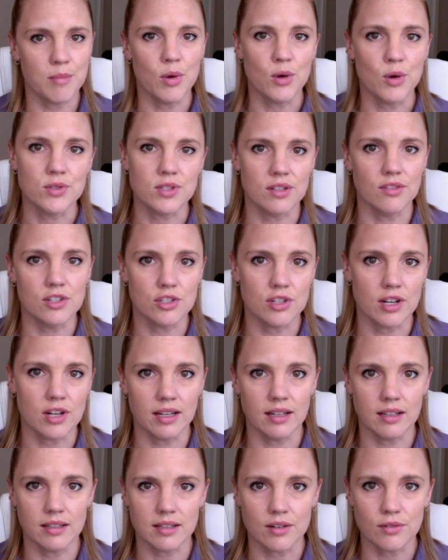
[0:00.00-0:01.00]
most of the
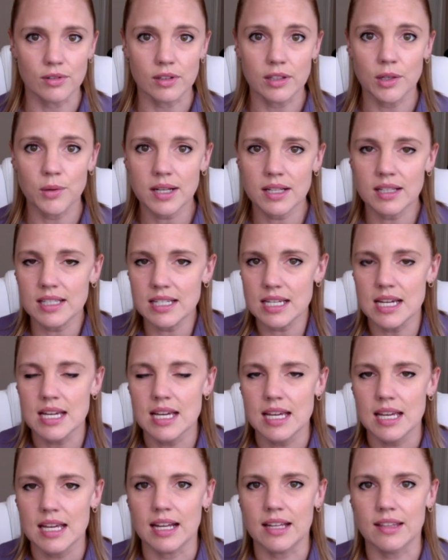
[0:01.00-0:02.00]
training done really quickly,
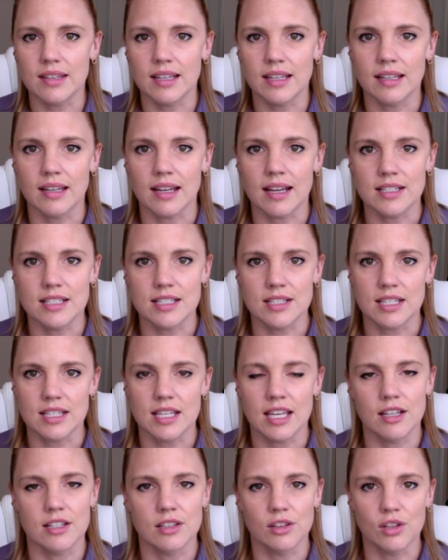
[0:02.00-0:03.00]
and then I just
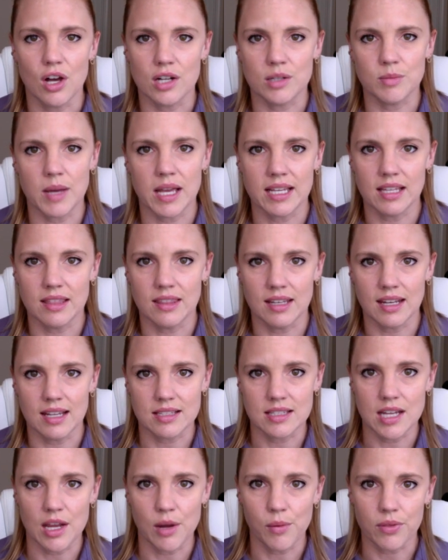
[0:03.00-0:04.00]
logged back in the next
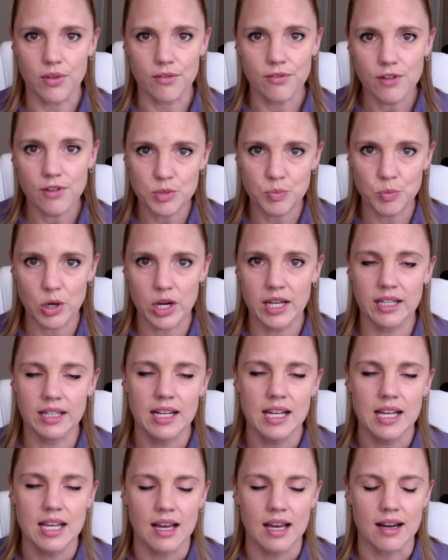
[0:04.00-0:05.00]
day with a fresh brain,
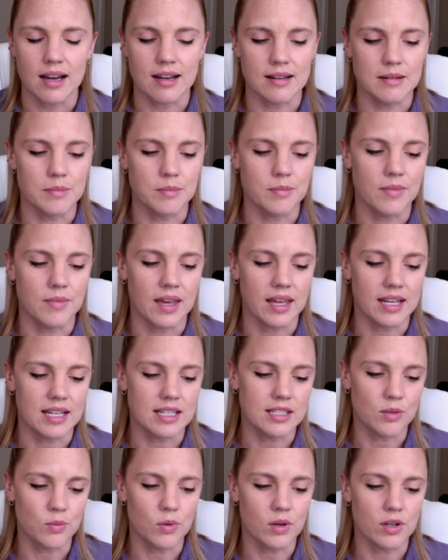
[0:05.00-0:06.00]
and I
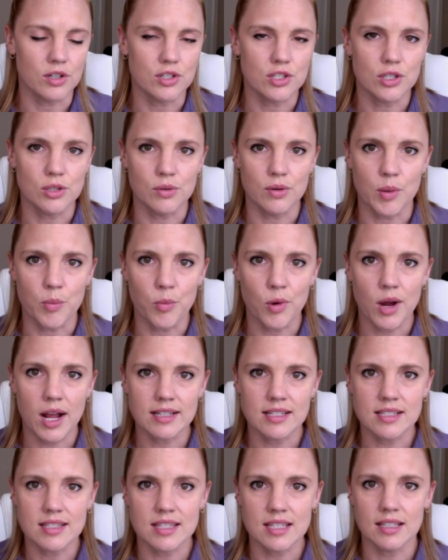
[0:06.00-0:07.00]
did 1 or 2 of the
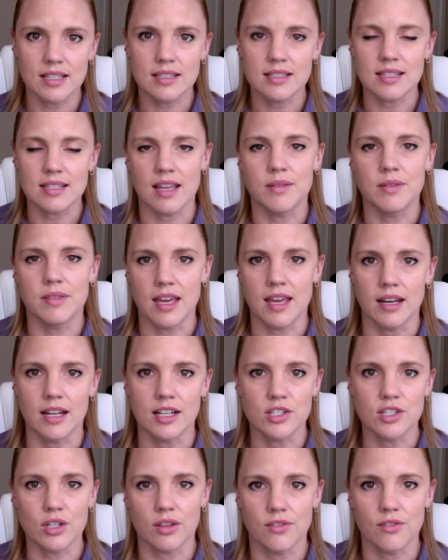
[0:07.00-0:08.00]
practice things, and then I
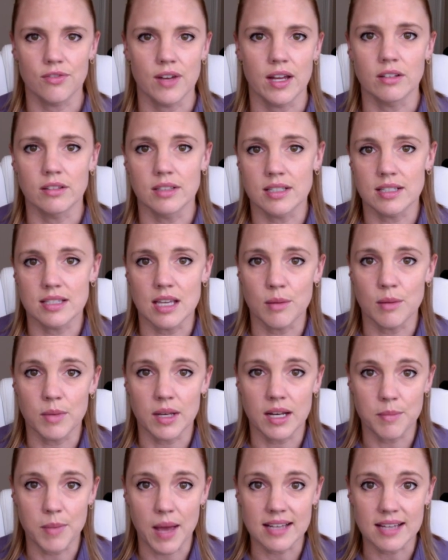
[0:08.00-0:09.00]
took the final exam and I
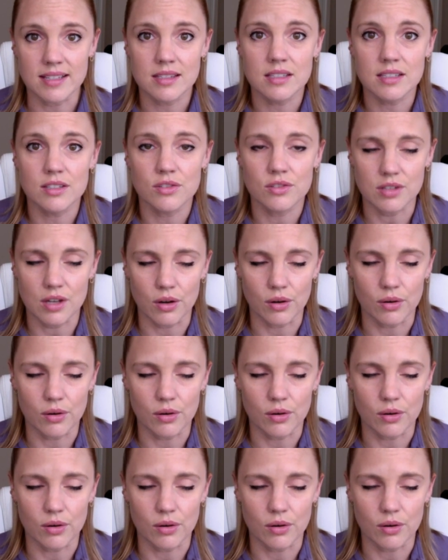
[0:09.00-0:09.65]
passed. So